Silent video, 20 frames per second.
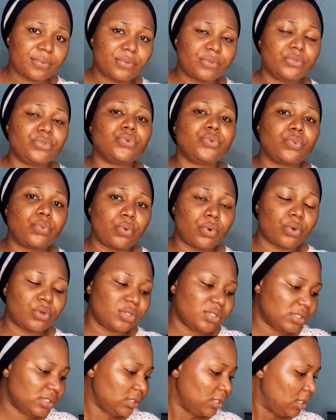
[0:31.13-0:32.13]
you
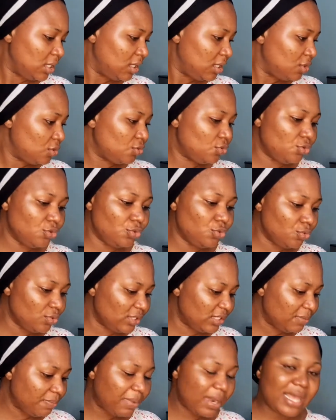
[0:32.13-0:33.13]
want to use
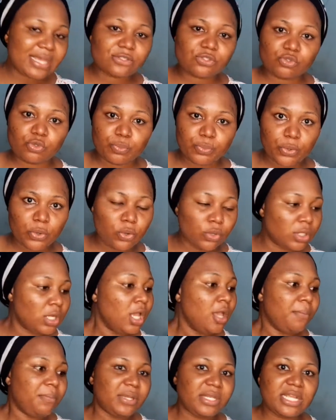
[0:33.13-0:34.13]
the black soap on.
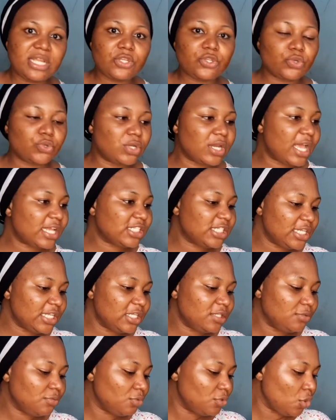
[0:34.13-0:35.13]
But then you could
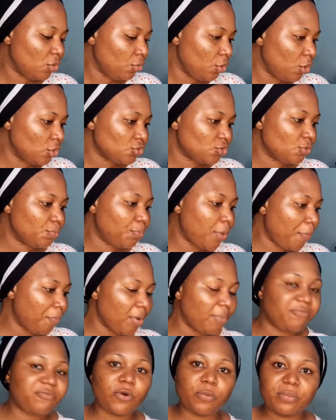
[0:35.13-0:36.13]
actually also pop
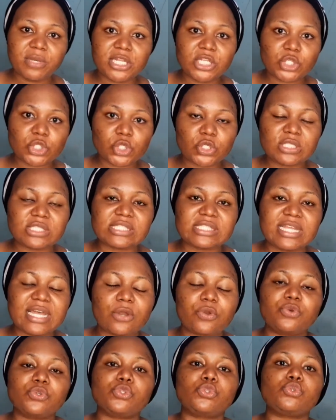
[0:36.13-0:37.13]
up formulations that
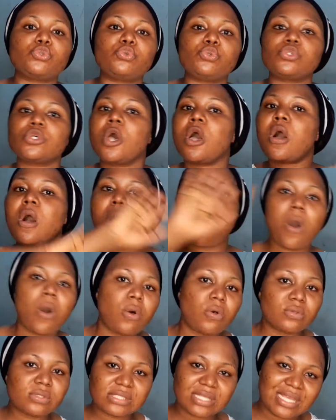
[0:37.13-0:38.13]
could suit
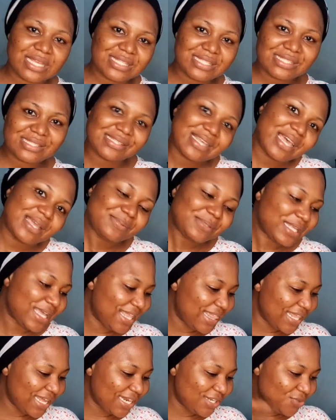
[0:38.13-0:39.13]
all skin types,
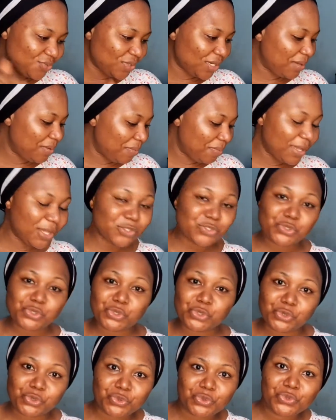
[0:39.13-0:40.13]
and that is what I'm about to
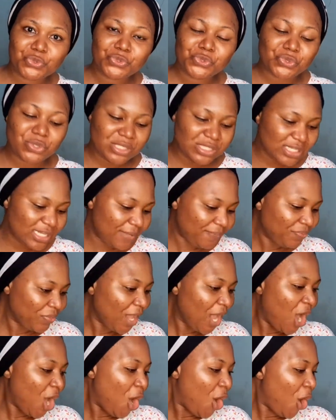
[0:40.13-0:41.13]
do today.
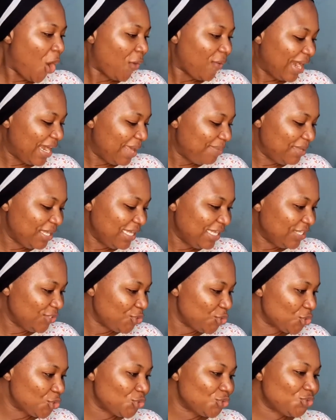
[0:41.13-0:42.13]
All right, let me
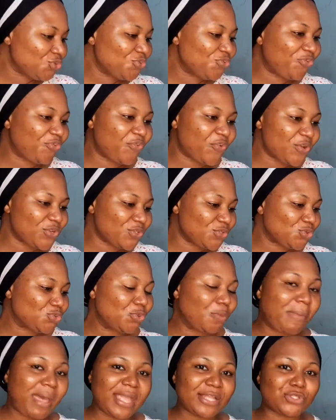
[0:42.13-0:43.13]
introduce you first to
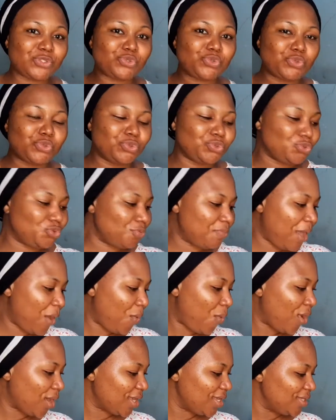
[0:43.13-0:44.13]
my tools, to my
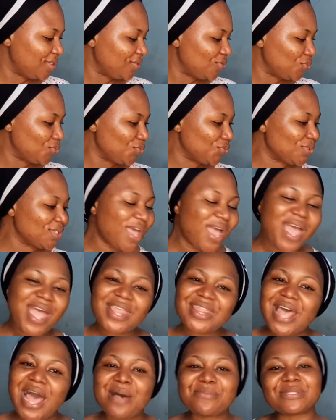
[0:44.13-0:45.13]
working tools.
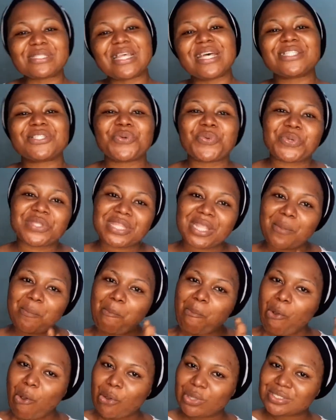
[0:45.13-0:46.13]
Now I'm starting with a
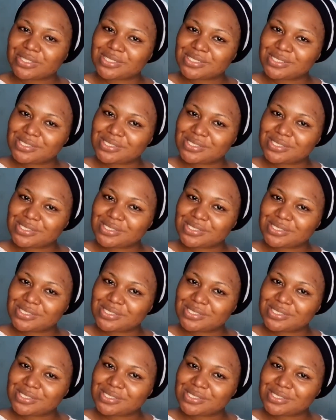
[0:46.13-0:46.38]
pot.